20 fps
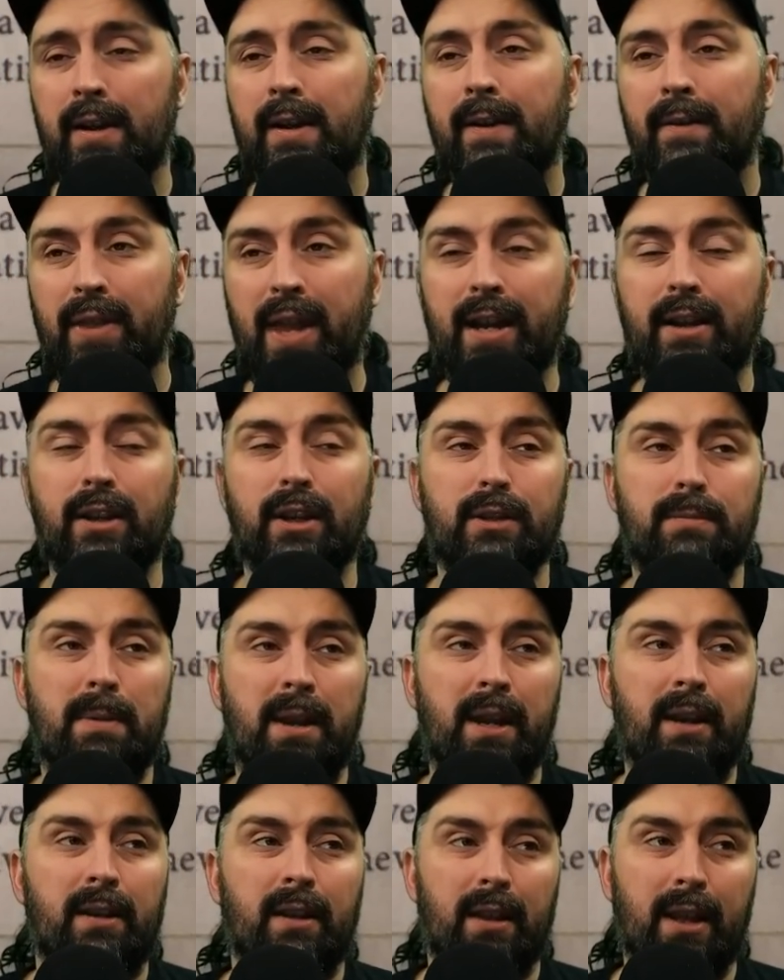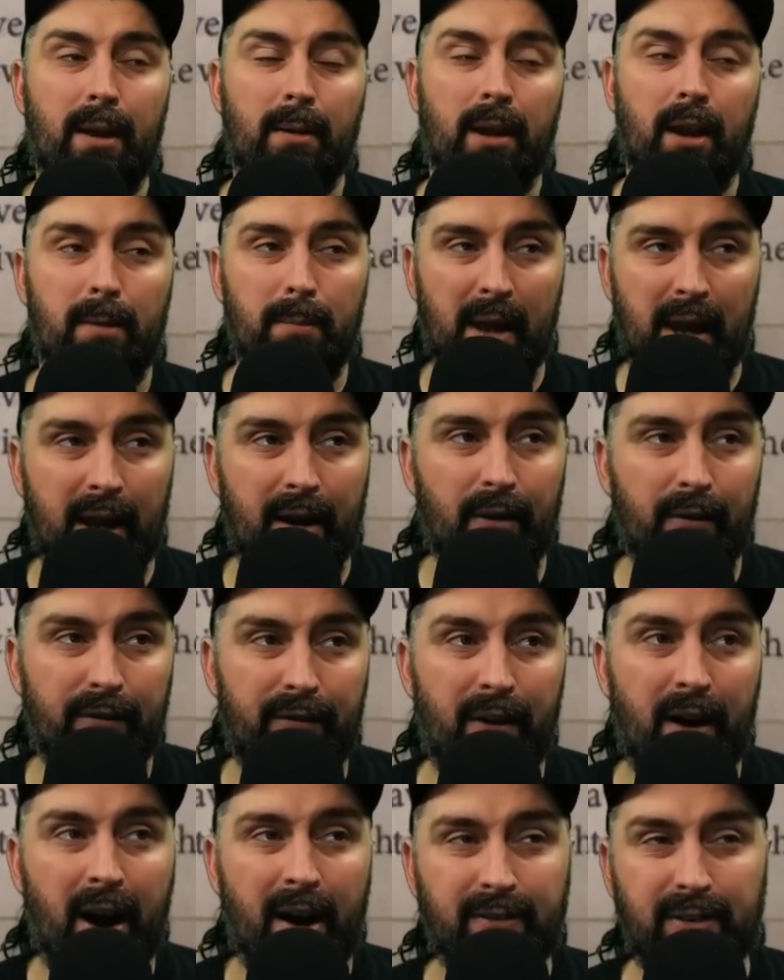That does mean that they're going to be hitting on
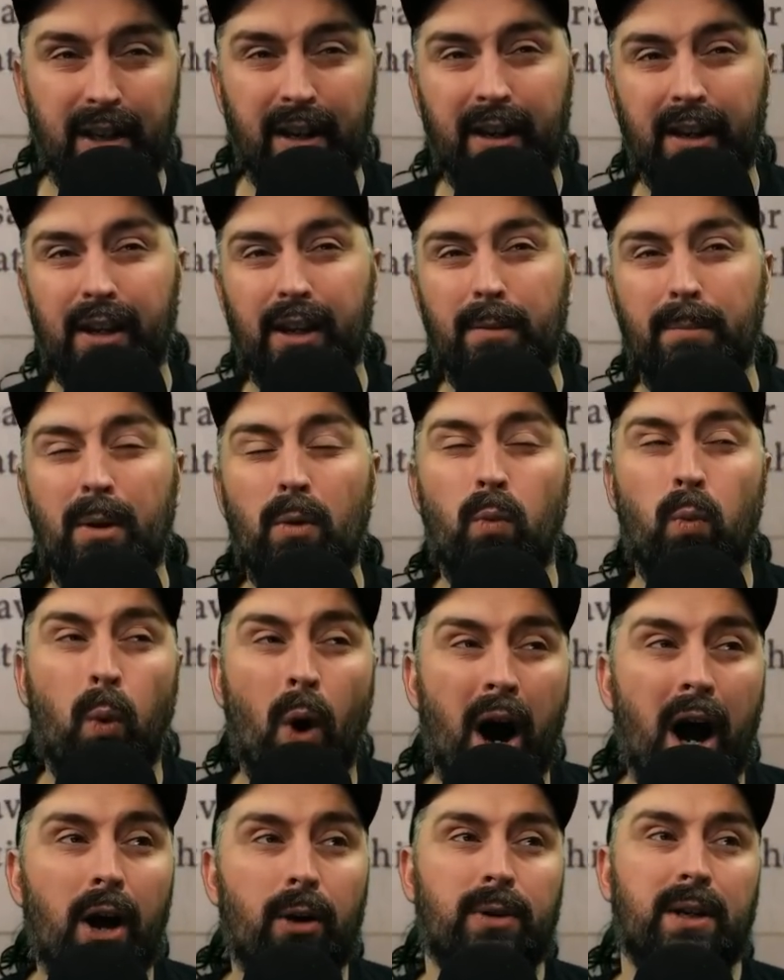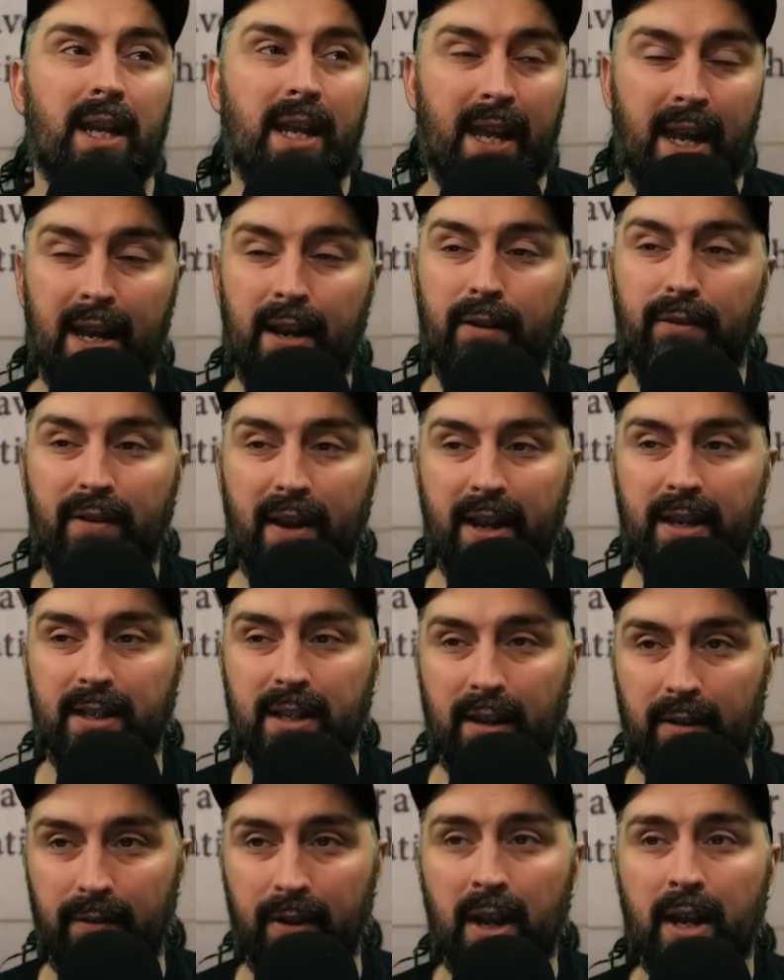5s, and they're going to be wildly
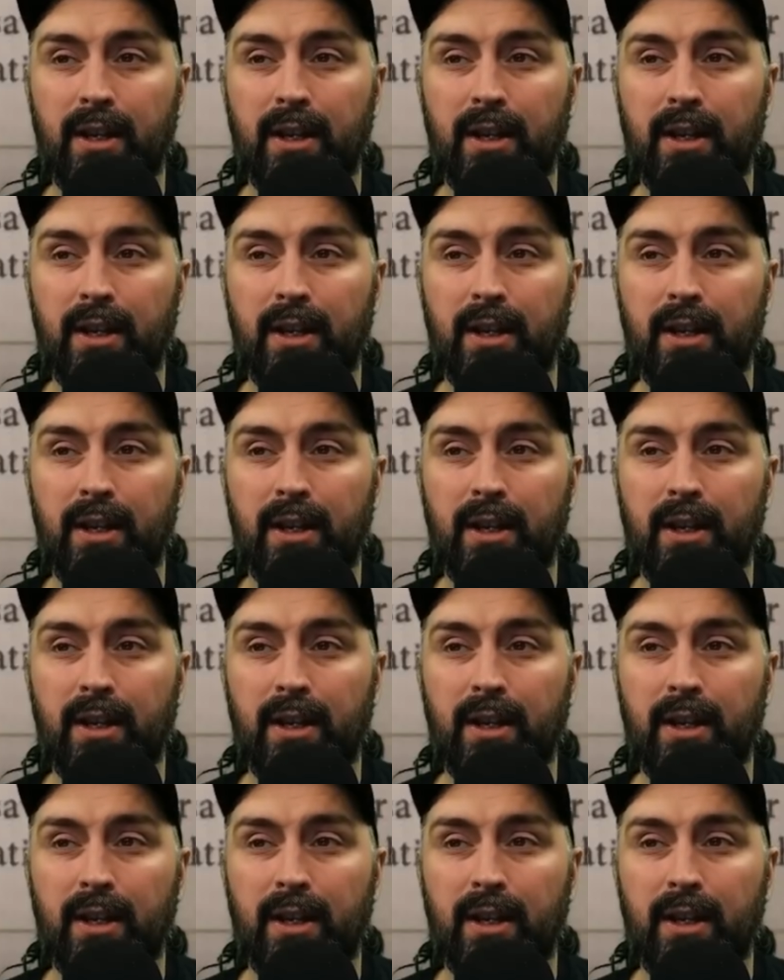ineffective.